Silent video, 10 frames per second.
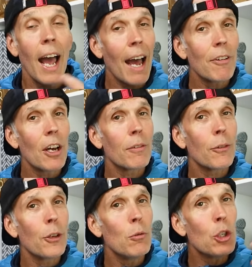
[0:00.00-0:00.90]
I have heard of a
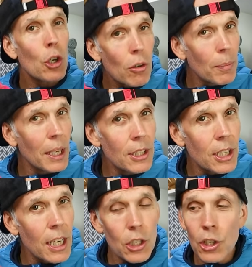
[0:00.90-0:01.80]
few
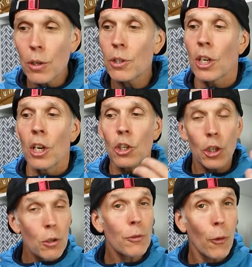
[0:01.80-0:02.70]
durability issues,
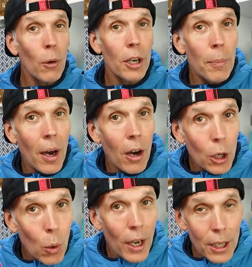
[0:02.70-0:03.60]
shoes falling apart
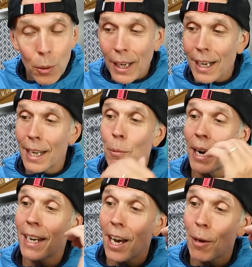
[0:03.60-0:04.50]
quite quickly when it